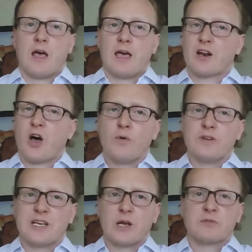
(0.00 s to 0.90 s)
It
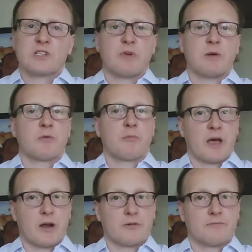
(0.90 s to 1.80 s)
always helps to be
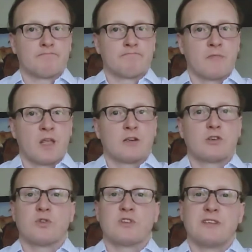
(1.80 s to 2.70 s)
prepared.
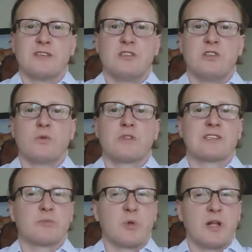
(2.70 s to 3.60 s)
To assist you with
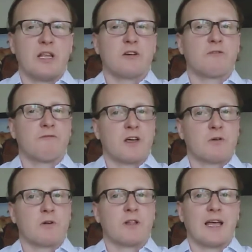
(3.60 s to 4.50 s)
explaining your
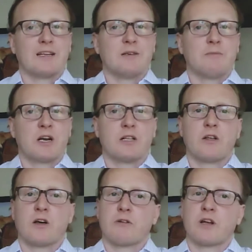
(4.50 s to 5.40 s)
federal anti-money
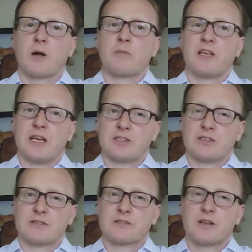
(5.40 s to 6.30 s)
laundering
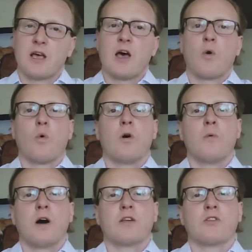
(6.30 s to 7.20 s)
obligations, we'll
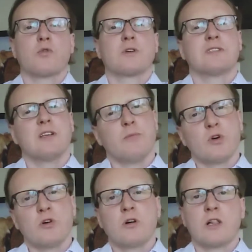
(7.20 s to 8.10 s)
walk through a
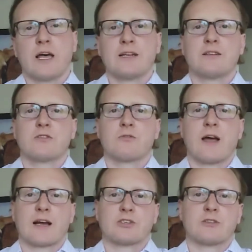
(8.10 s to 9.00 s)
typical client
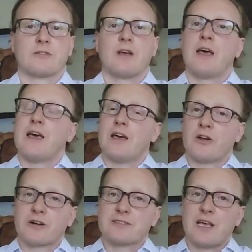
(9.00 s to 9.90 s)
interaction. In
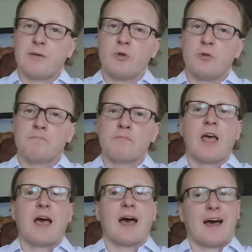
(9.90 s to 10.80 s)
our example,
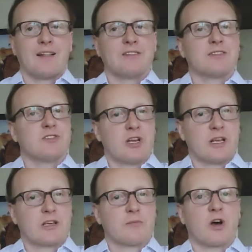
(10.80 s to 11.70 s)
Alice and
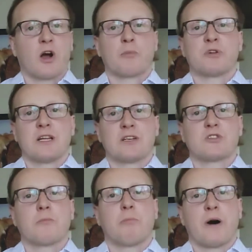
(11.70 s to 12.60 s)
Jacob are
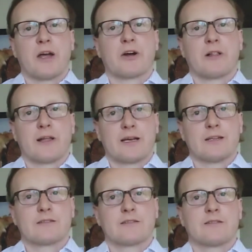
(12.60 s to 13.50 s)
potential buyer
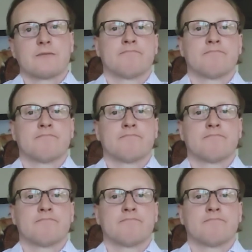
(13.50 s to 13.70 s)
clients.